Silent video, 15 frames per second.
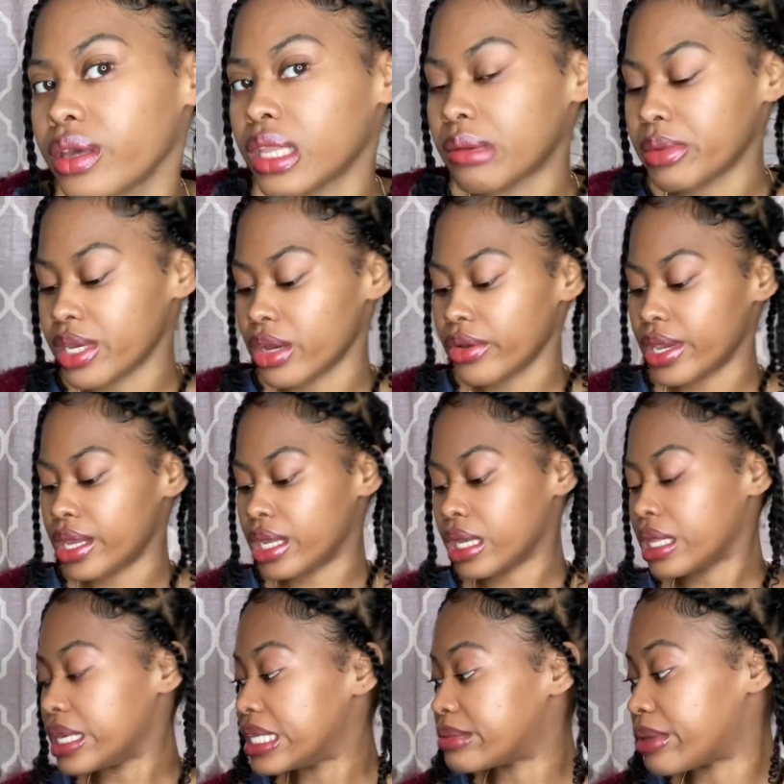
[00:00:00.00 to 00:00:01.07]
let me go ahead and
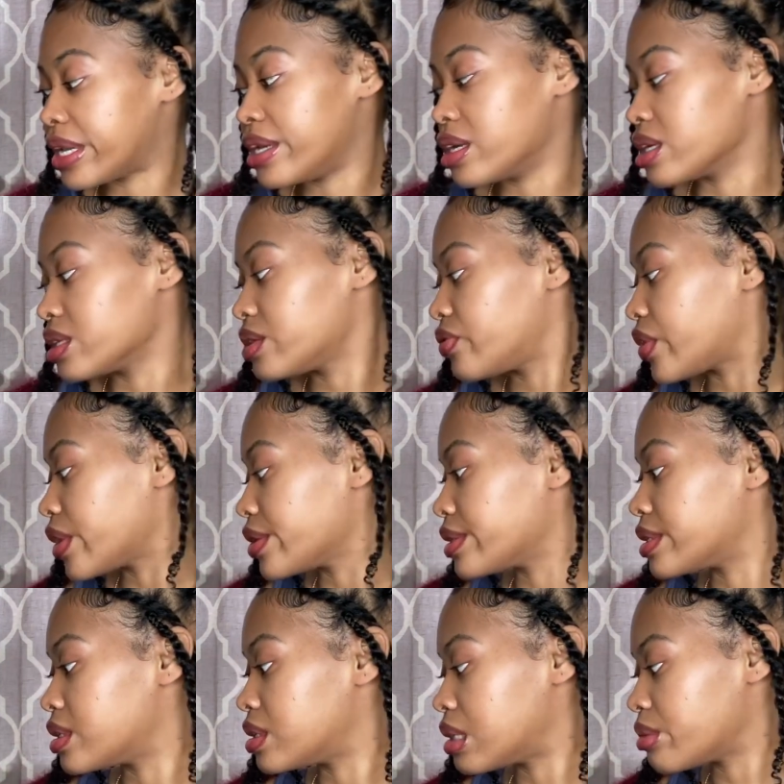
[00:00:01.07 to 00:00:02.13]
clean my ears first.
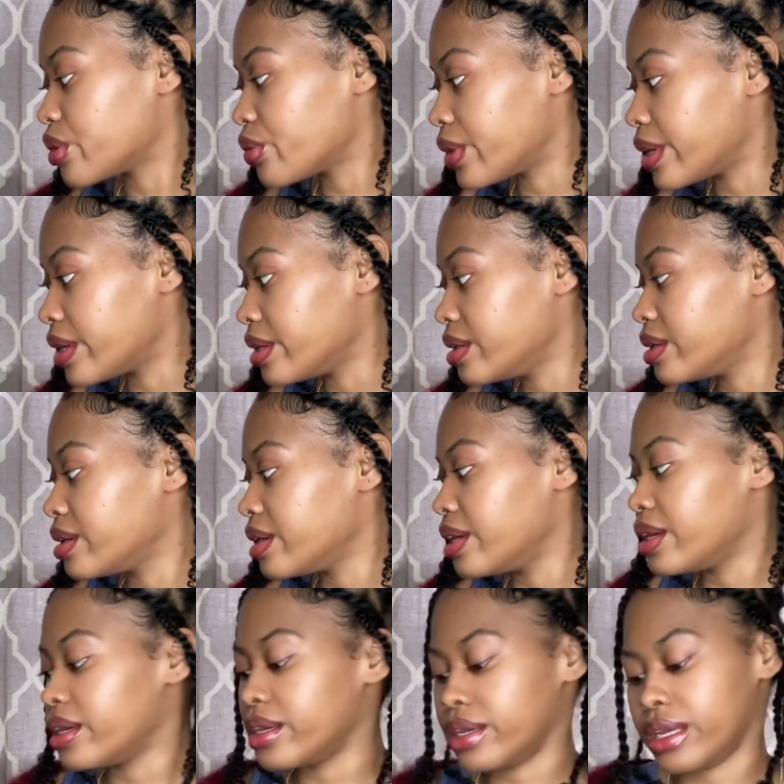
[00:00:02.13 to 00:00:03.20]
Number 1,
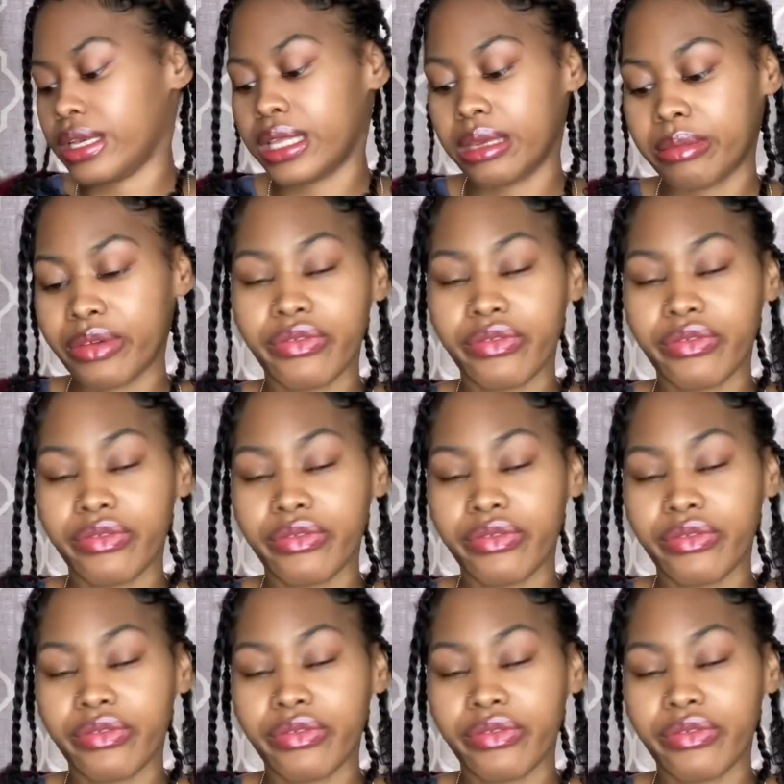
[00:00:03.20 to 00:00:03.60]
clean my